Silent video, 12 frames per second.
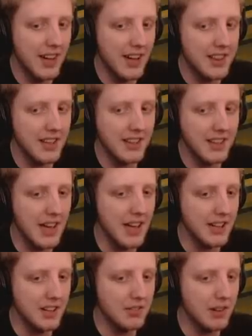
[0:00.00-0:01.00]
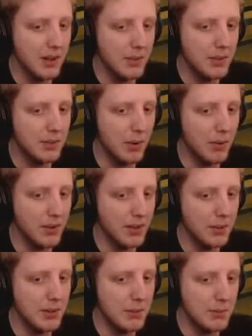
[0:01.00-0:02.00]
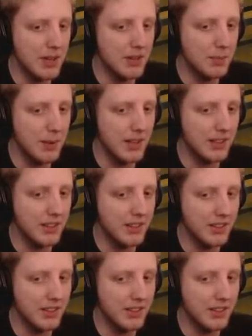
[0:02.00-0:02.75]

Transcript: I think the end realm is probably going to be the best bet,